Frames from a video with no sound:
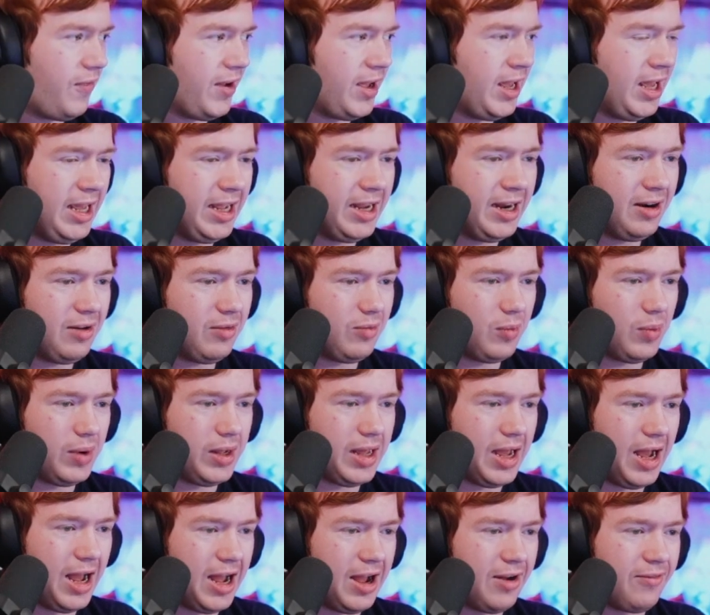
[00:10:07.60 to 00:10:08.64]
here
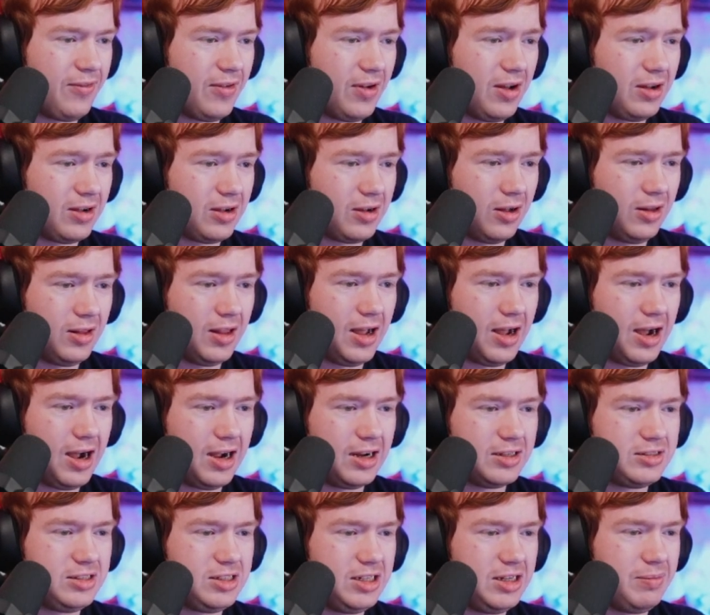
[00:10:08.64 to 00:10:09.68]
we have color
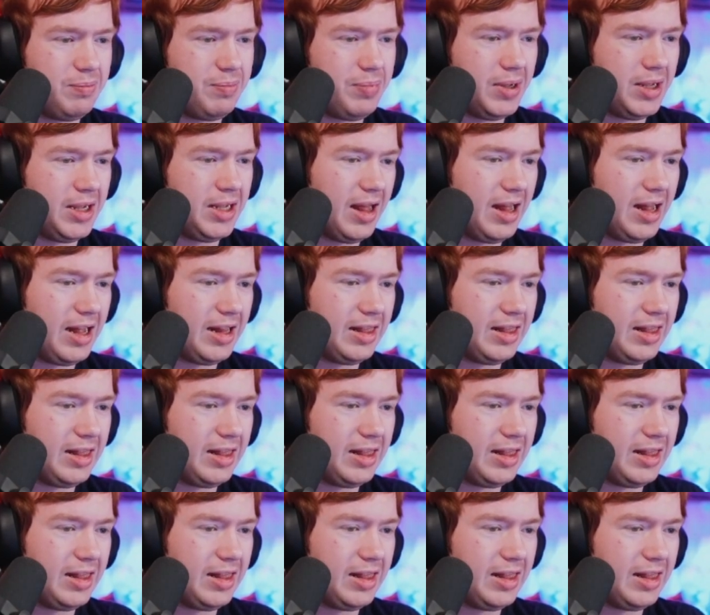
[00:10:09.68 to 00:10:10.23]
RGB,